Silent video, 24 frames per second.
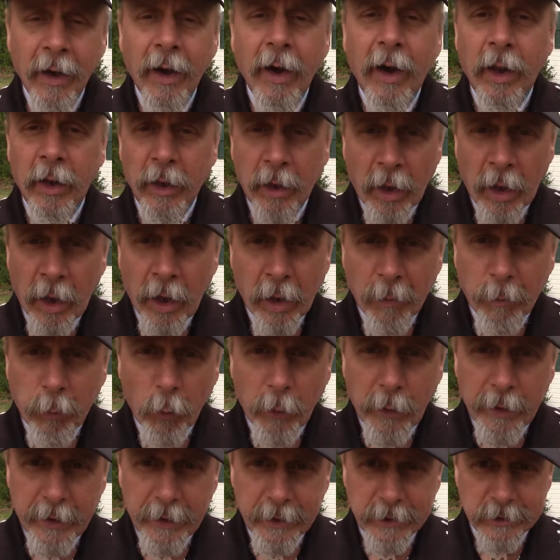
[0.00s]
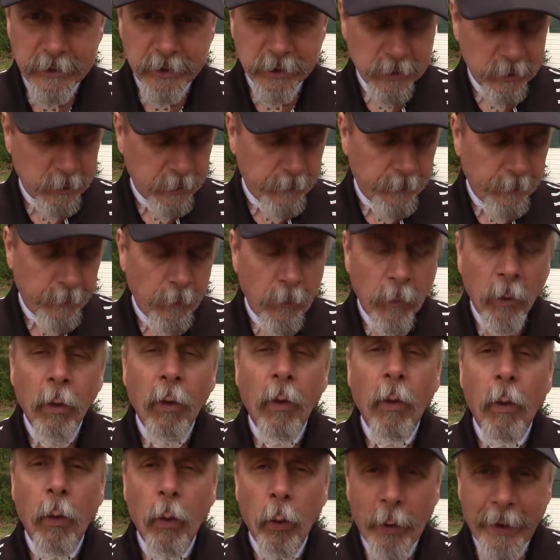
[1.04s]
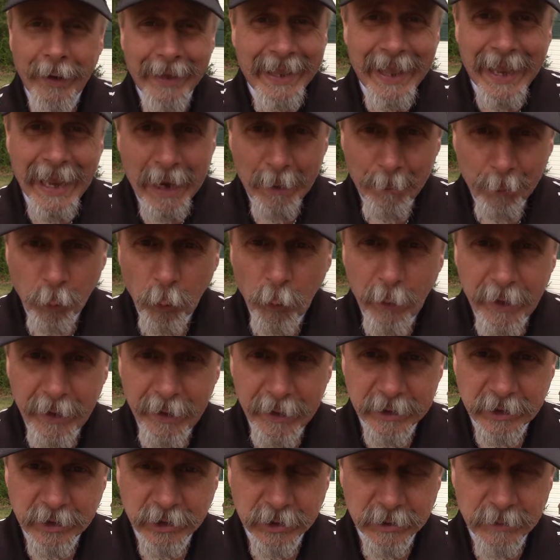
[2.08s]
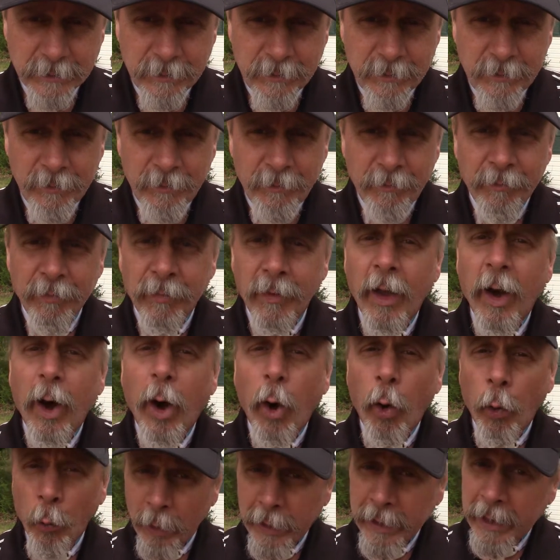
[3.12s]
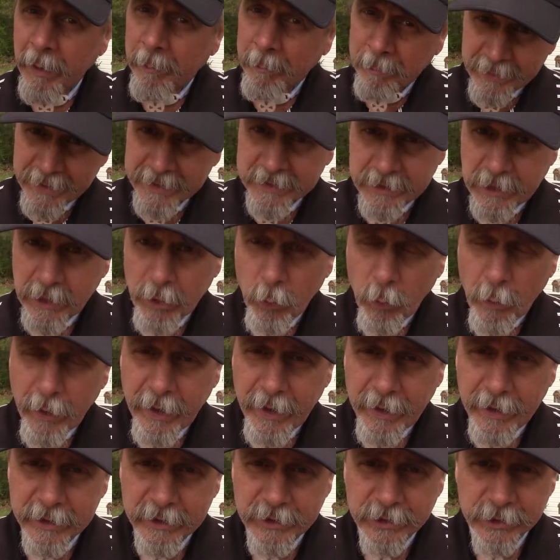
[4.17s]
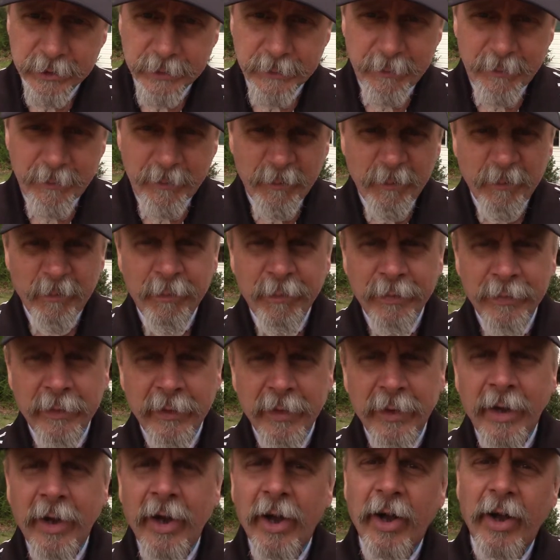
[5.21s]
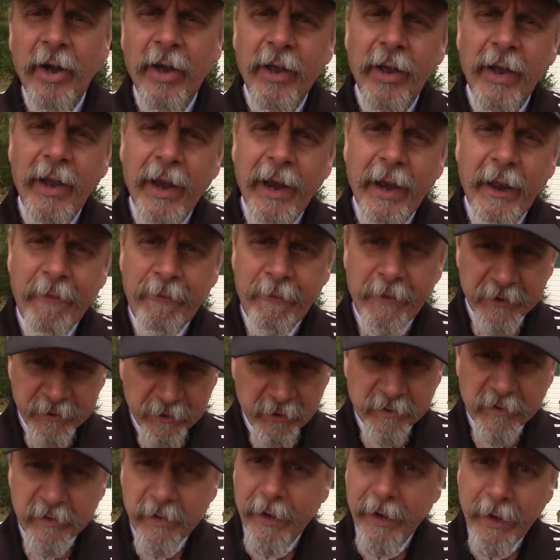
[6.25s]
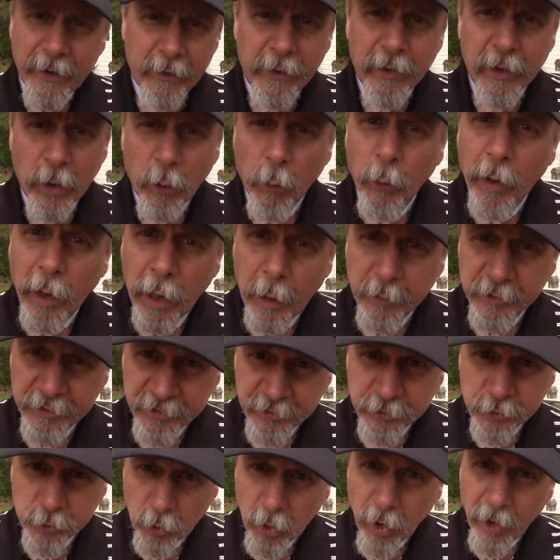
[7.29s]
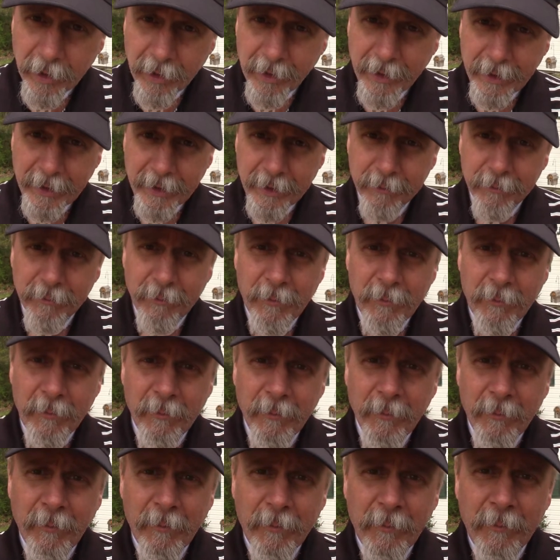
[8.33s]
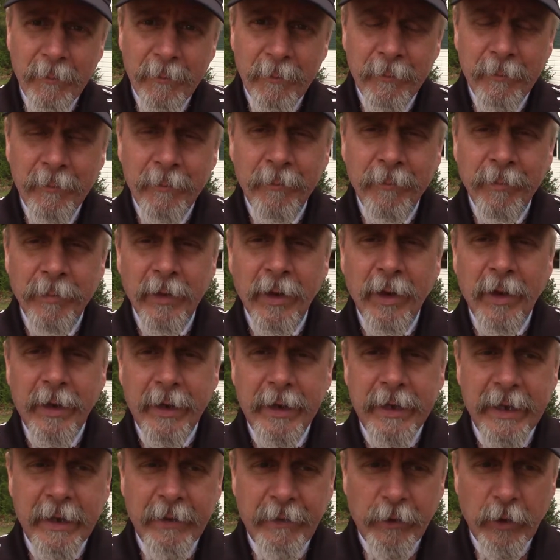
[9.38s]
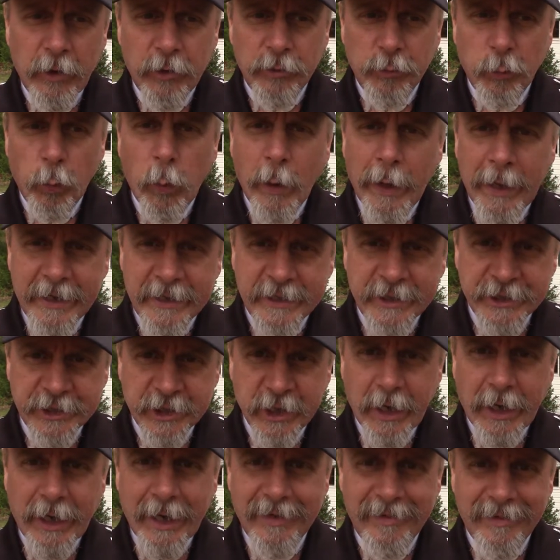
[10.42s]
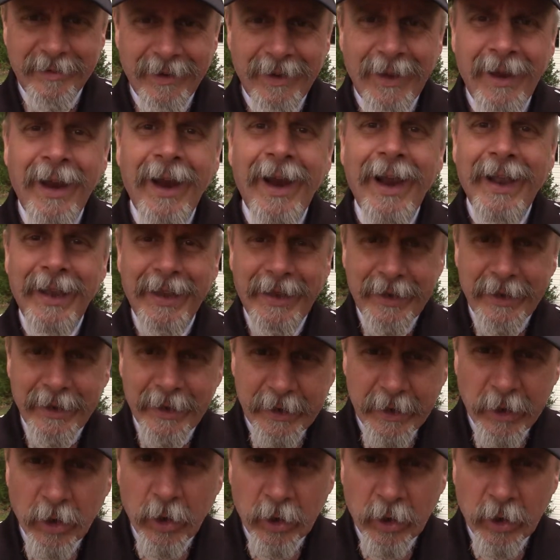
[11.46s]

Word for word: a lob wedge, or a gap wedge only a pitching wedge. And this is the area where I was struggling. Again, those wedge shots, getting